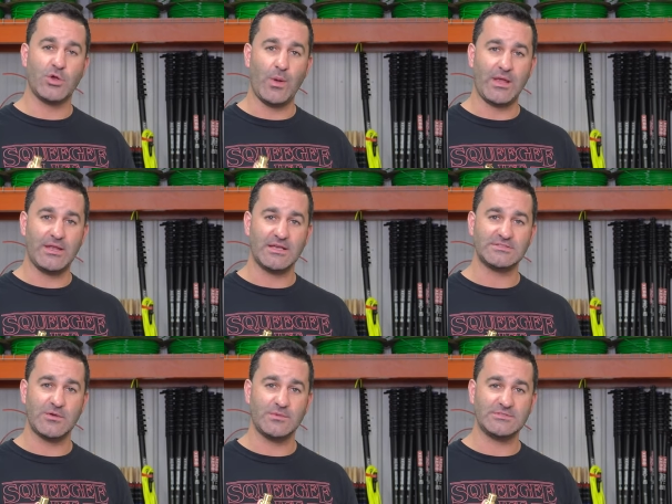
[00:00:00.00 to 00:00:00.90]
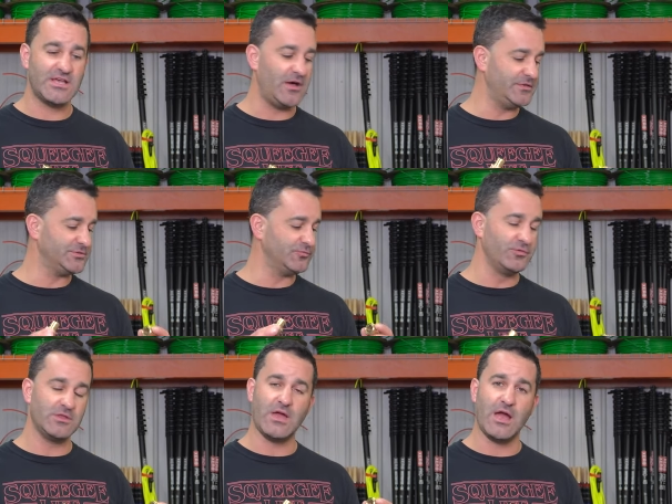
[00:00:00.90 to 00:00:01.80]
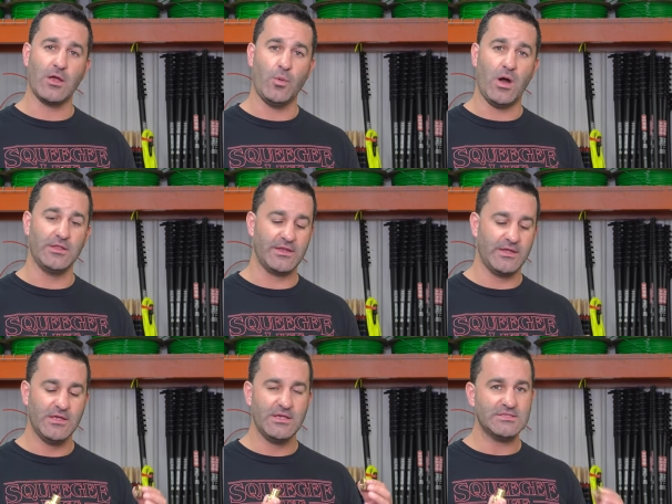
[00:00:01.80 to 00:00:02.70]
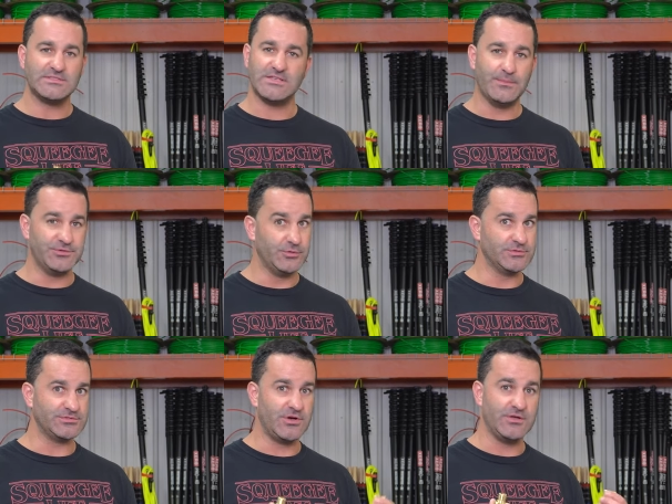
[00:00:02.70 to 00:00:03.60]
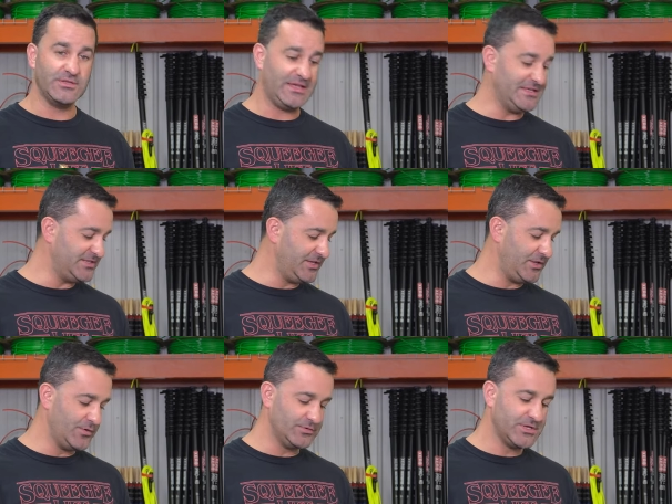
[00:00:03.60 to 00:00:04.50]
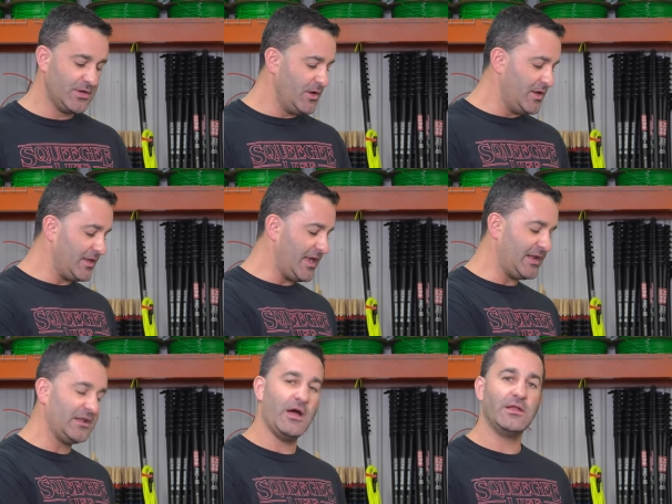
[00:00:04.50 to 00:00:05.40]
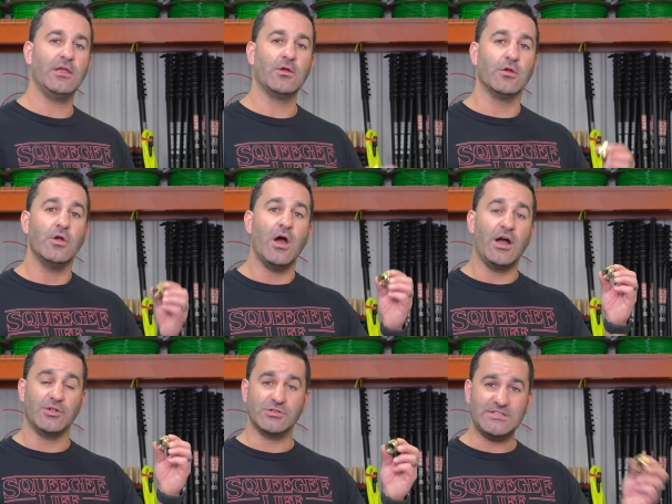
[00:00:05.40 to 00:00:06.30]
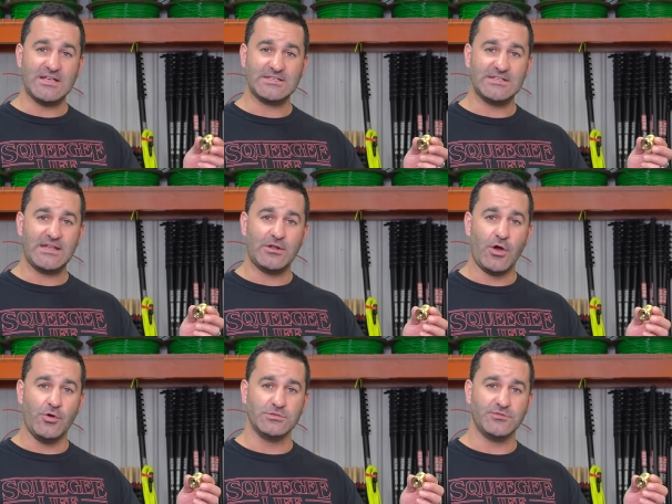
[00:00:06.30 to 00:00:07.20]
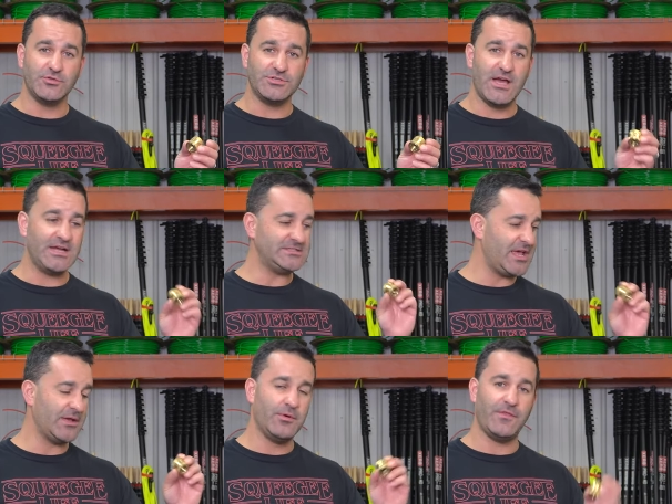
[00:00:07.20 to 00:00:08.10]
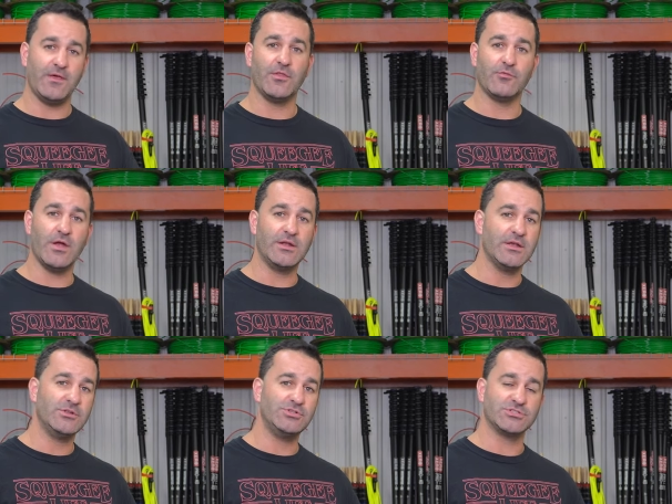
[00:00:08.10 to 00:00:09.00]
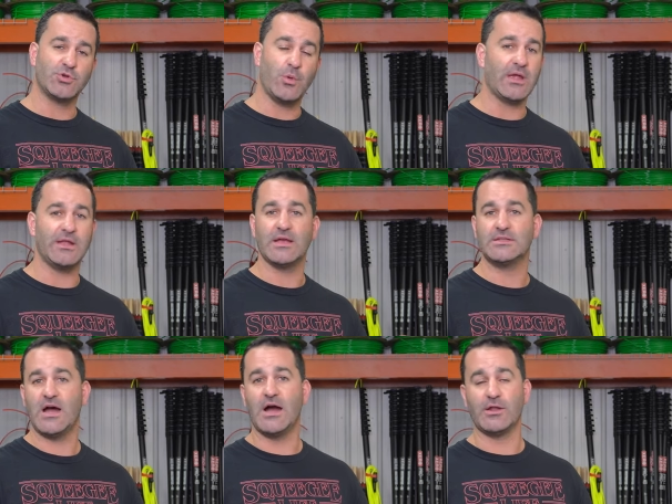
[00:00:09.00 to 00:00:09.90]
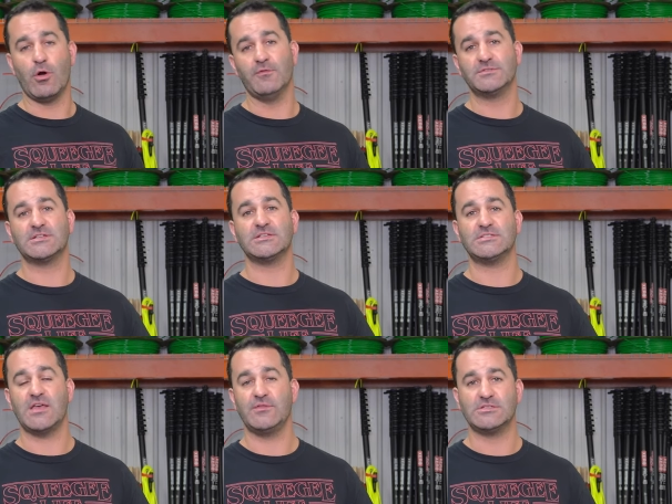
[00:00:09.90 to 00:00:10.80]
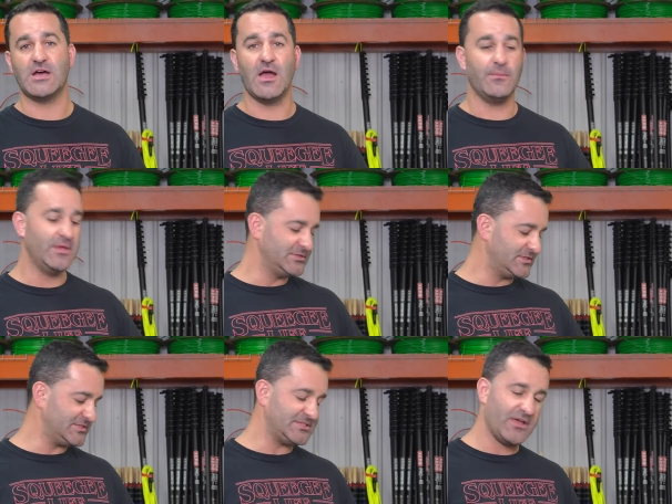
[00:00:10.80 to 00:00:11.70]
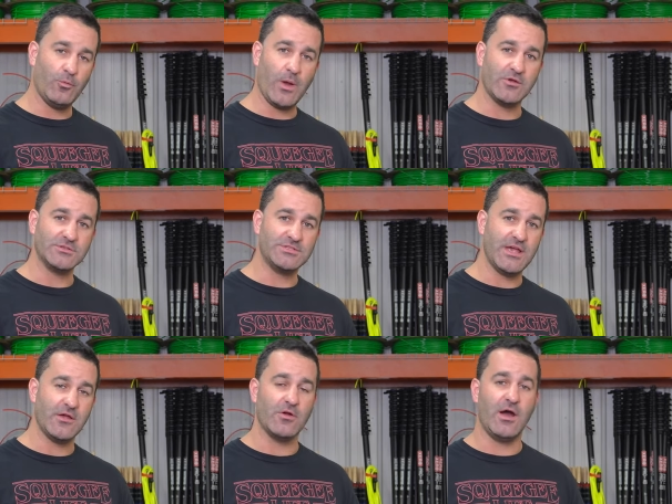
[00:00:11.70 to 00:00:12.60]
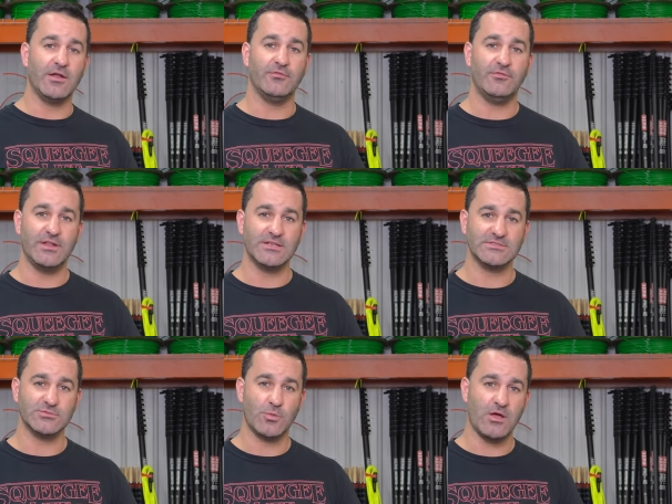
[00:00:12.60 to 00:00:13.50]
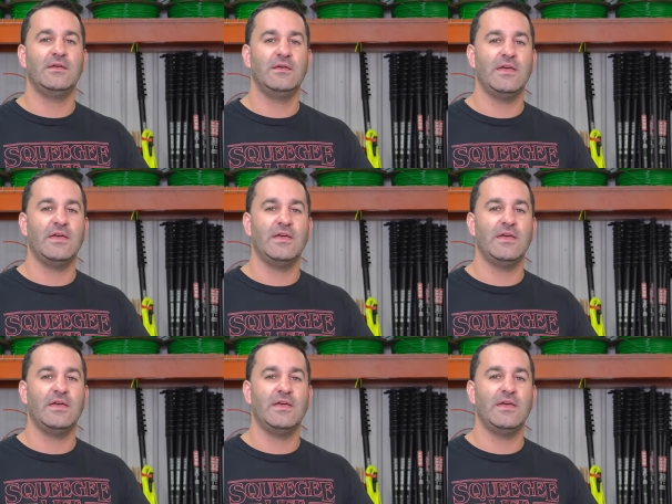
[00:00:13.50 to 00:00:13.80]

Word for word: quick connects that we sell. These are really high quality, simple to install, easy to use. Get it on here on your designated hose for your DI tank, put the other end, just quick connect on and off. It's gonna save you time, it's gonna save wear and tear on fittings as well.